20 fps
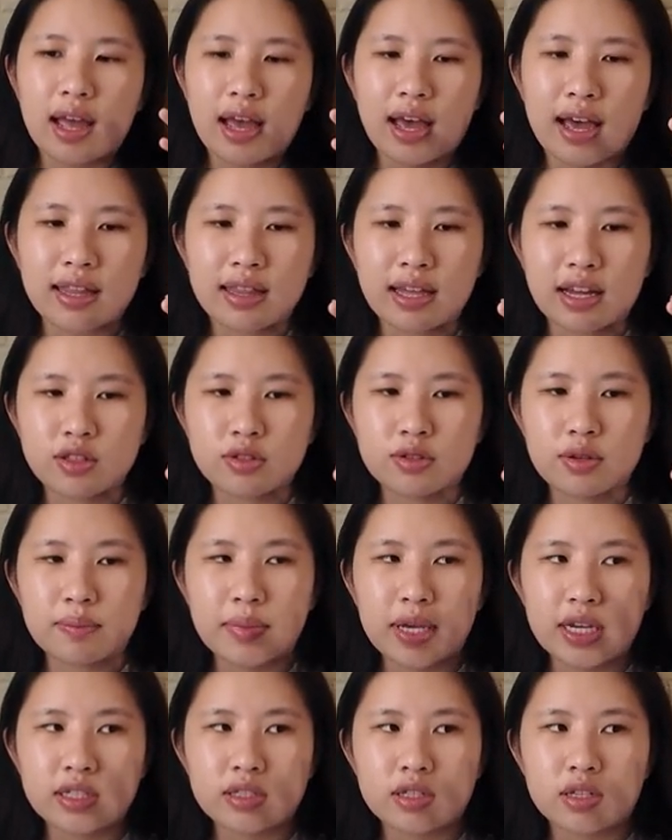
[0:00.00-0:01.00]
And that's what
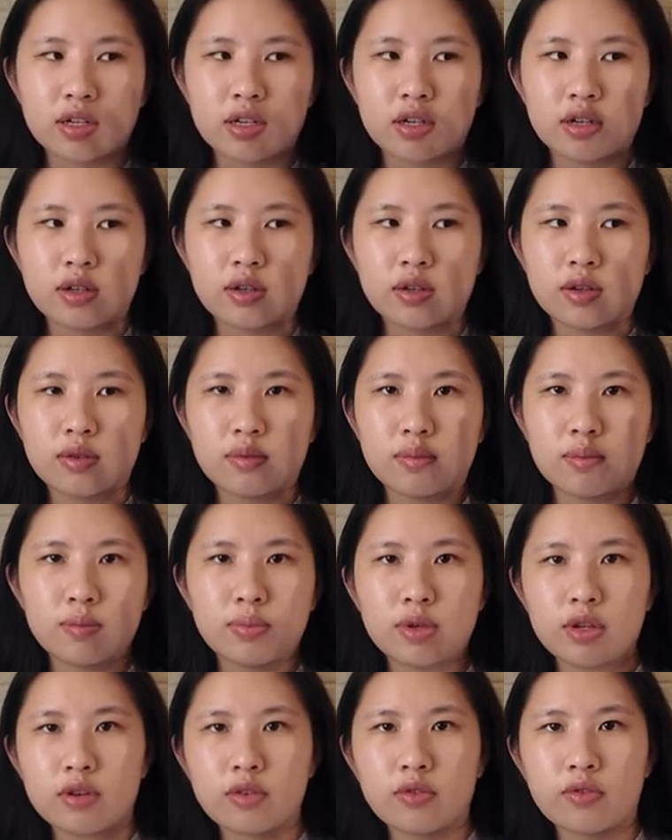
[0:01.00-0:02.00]
makes her
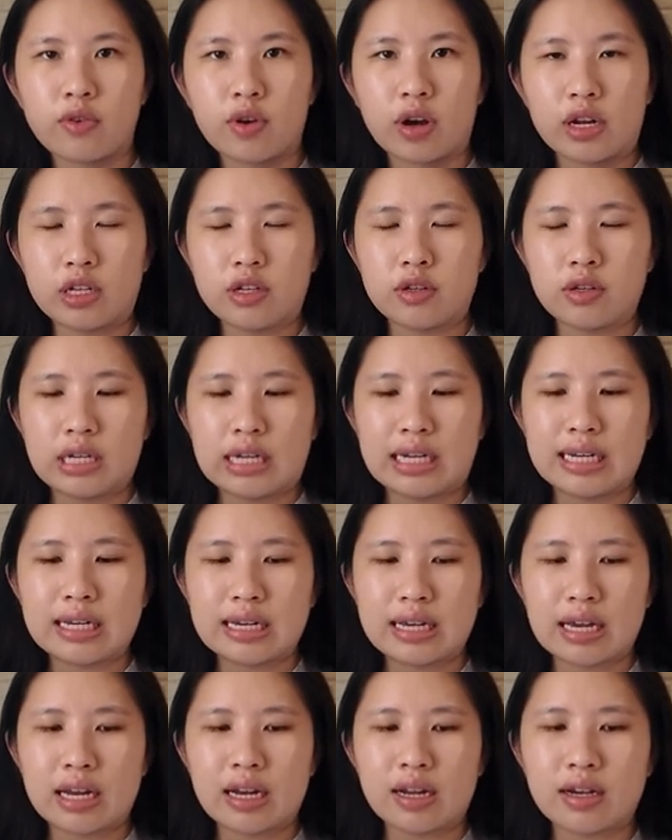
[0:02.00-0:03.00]
beautiful and
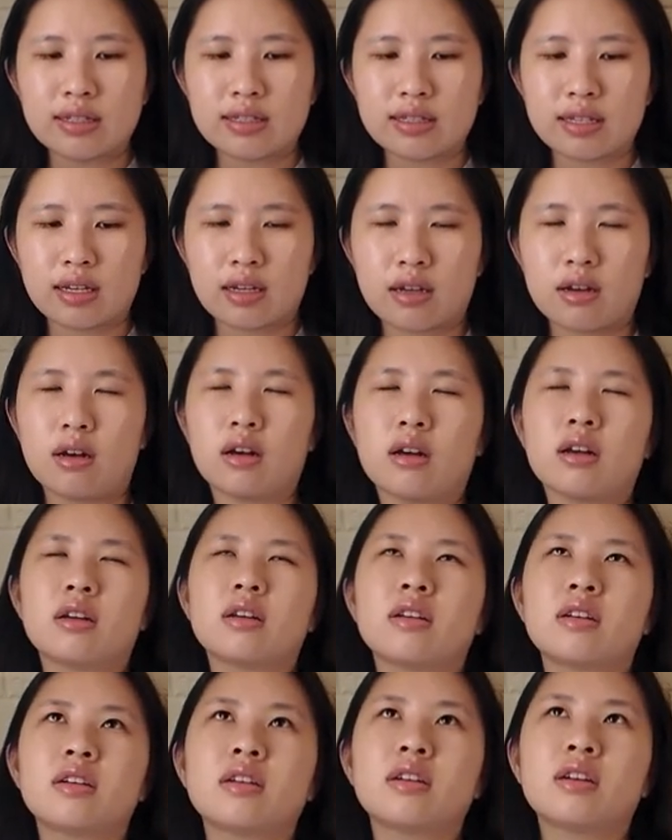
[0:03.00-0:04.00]
unique. And I was like, oh,
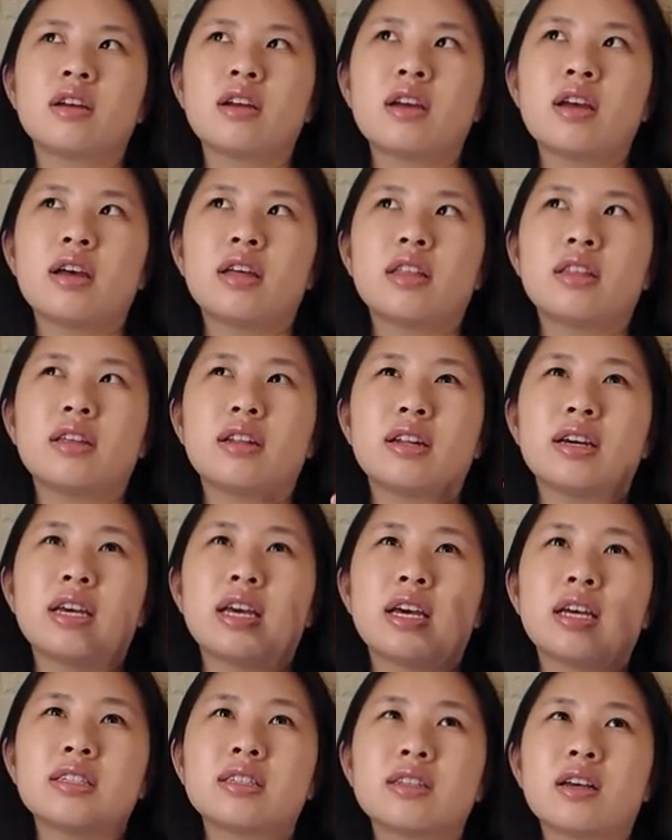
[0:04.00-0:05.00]
Then I
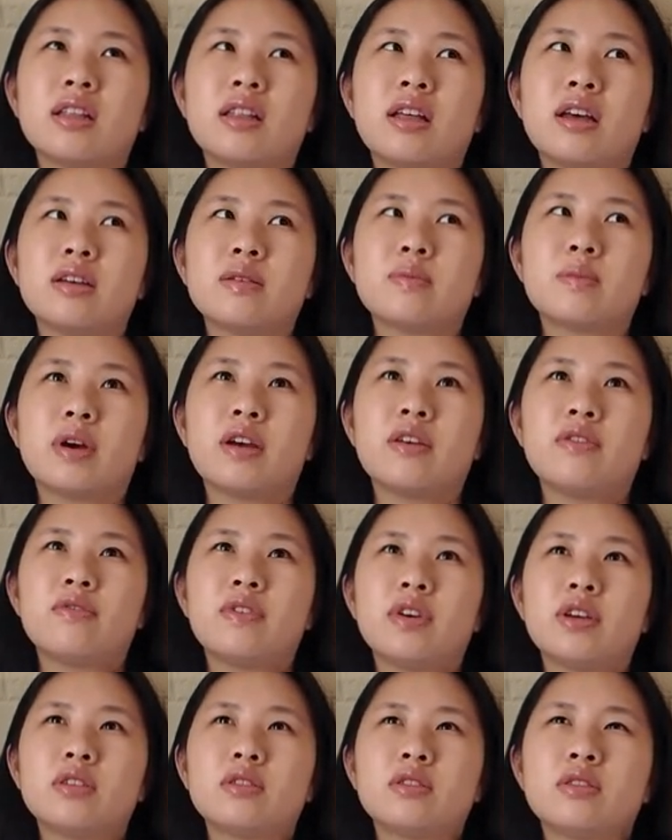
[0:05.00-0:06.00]
guess I like my
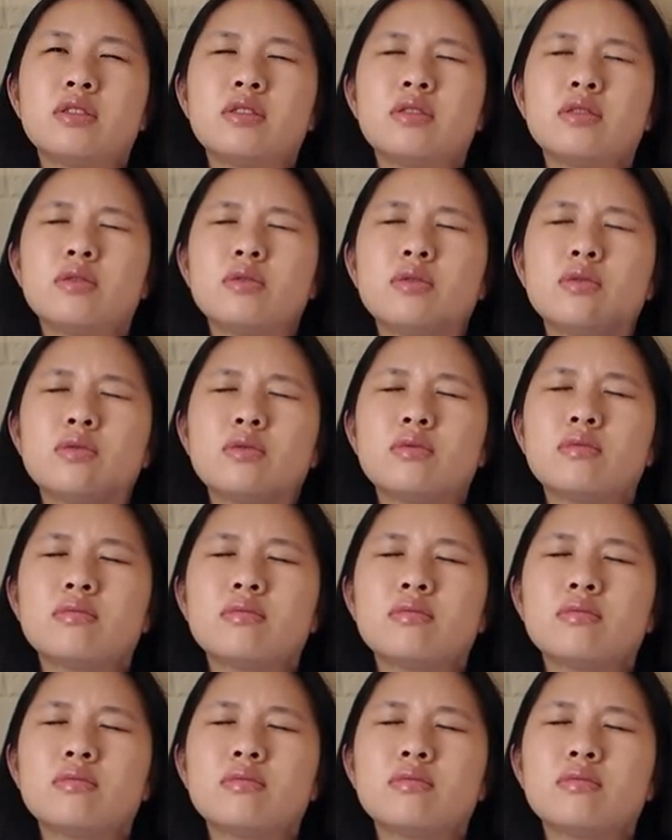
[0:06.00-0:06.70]
face too.